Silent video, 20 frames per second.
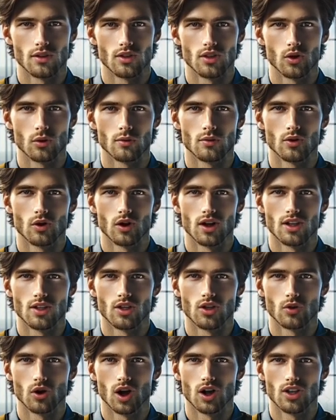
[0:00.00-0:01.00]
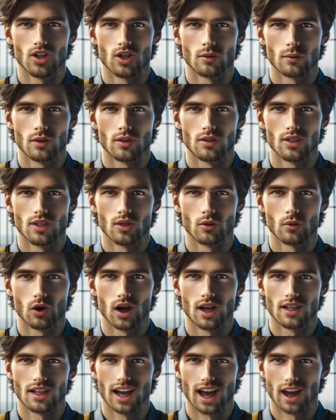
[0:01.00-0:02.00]
So if you're a construction business
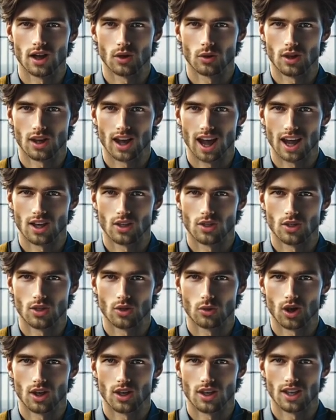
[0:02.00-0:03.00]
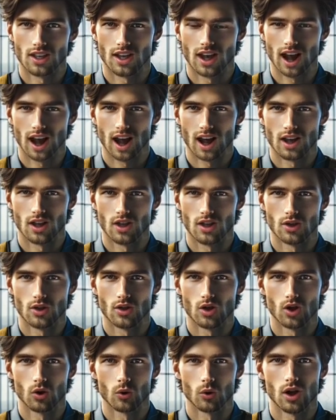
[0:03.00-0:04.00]
right now and you're struggling to hire,
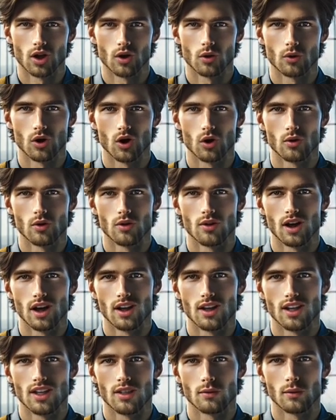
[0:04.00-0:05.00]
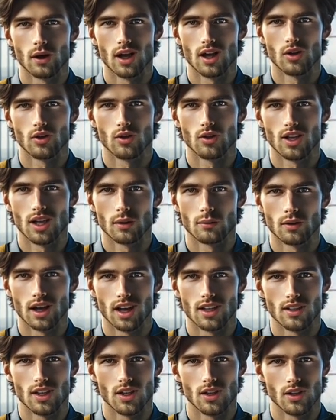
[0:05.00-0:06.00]
you want to grow and expand your team
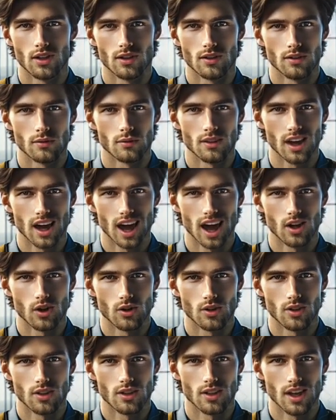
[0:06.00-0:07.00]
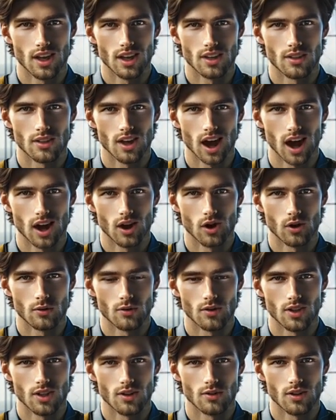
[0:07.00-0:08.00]
next year, and you're sick and tired
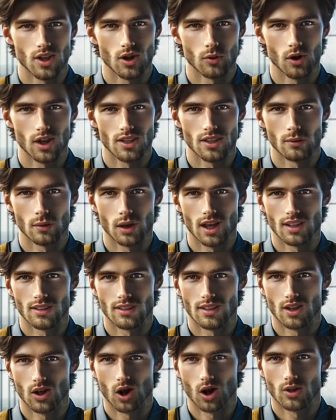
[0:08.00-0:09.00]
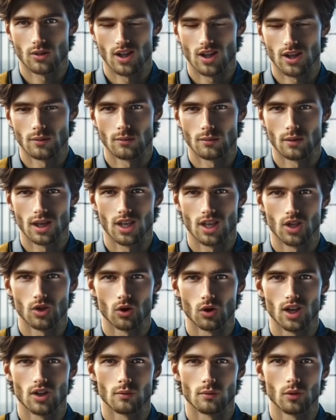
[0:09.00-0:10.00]
of sifting resumes and all the
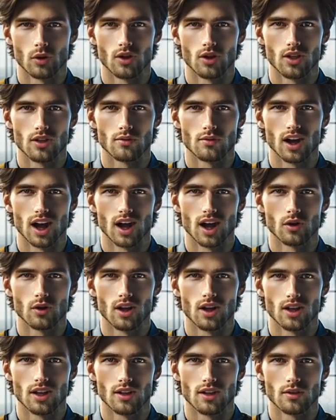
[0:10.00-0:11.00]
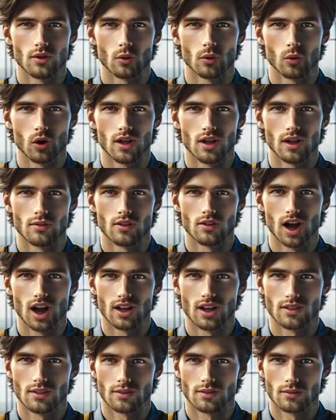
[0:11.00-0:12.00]
administrative burden of hiring, well, I've
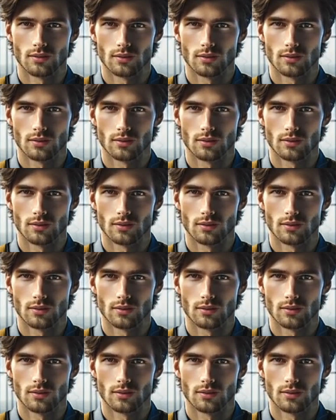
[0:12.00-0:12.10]
got